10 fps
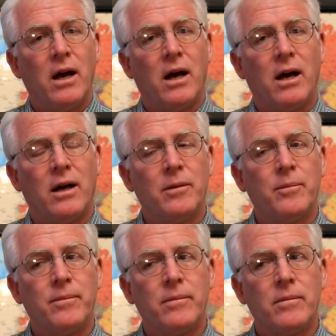
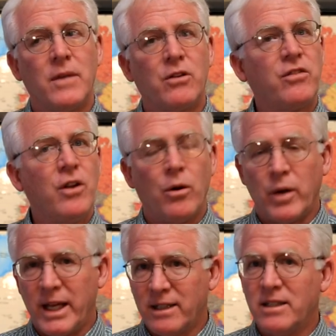Um, there's no
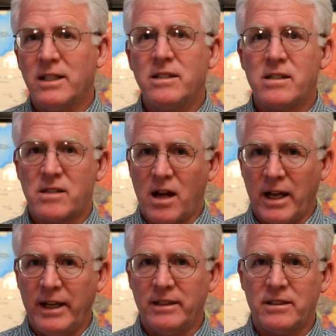end in
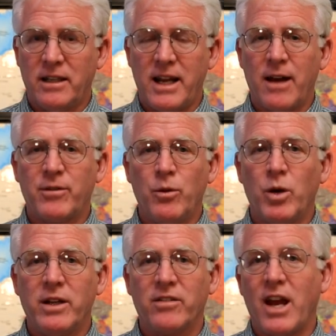sight, and
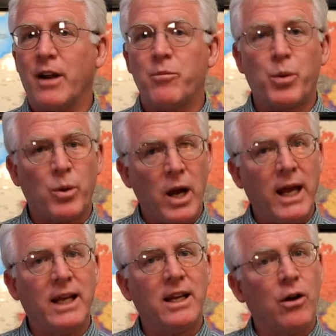everyone is kind of
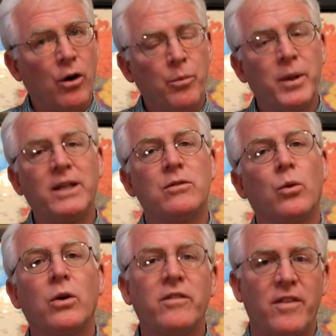praying and hoping
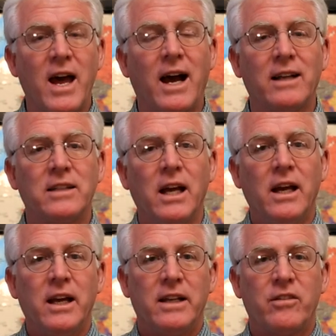towards that.
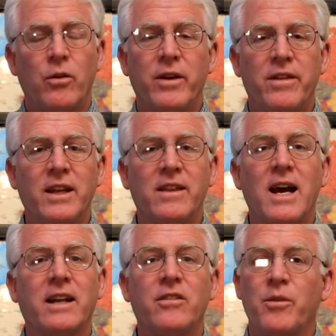And so I think
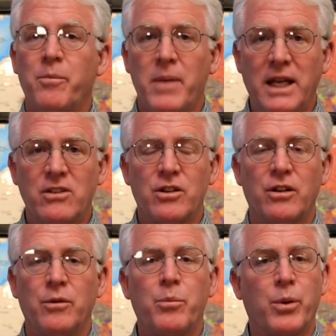that is a
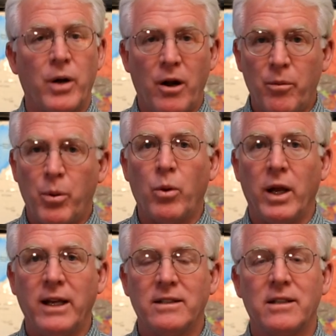major prayer
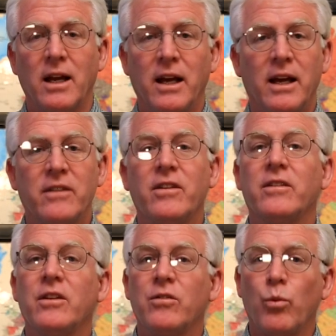point, is
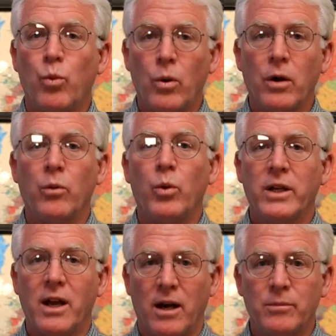that this war
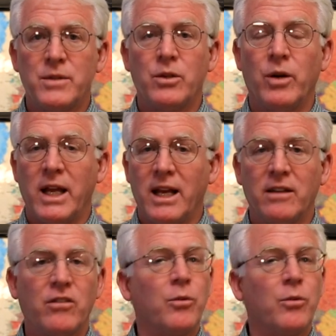would come to an end.